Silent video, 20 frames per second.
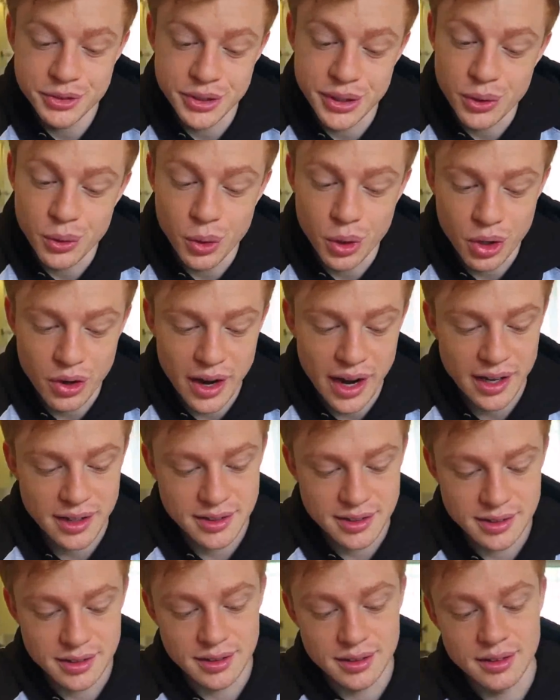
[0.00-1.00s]
so they're all
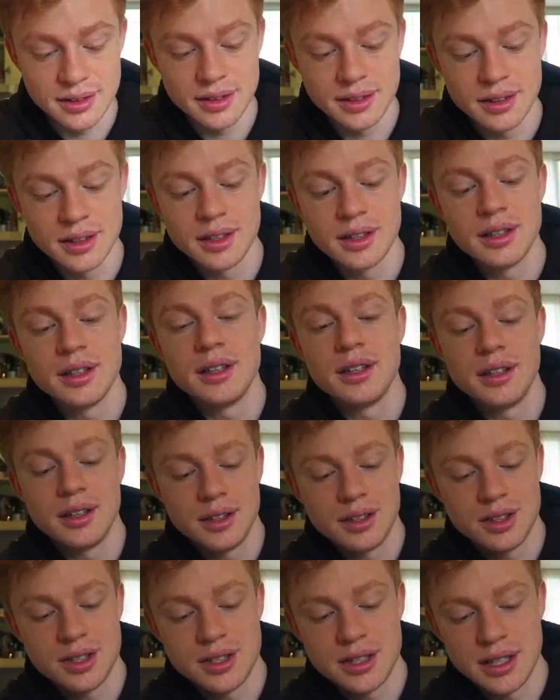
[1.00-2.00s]
cracked and
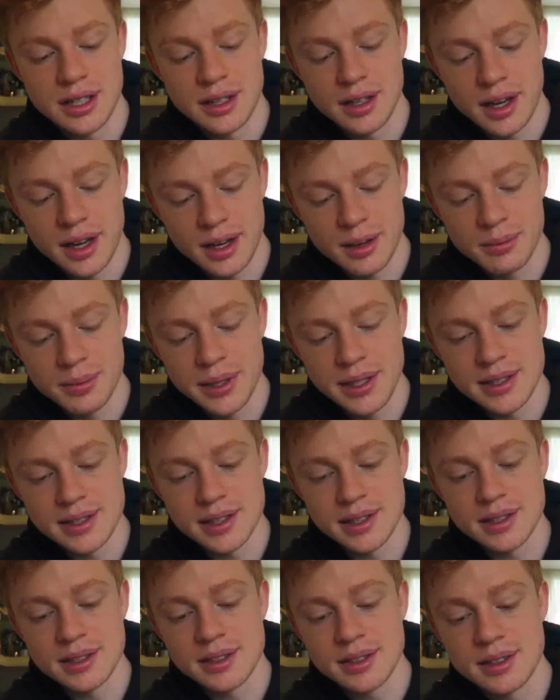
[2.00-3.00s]
just in kind of
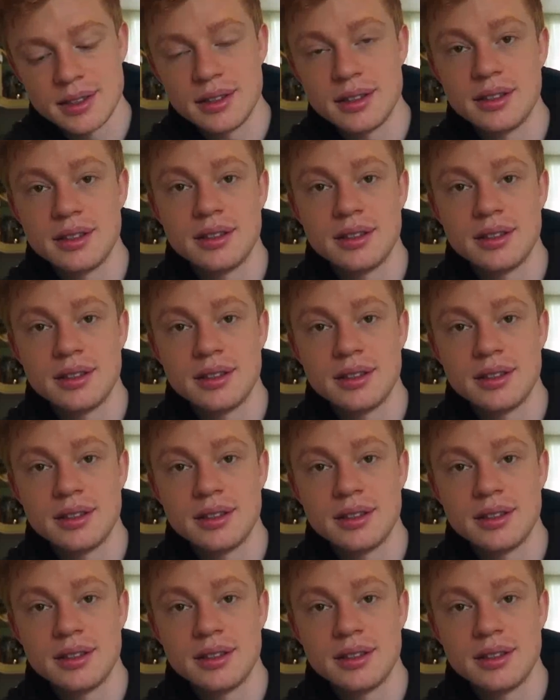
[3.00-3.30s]
pieces,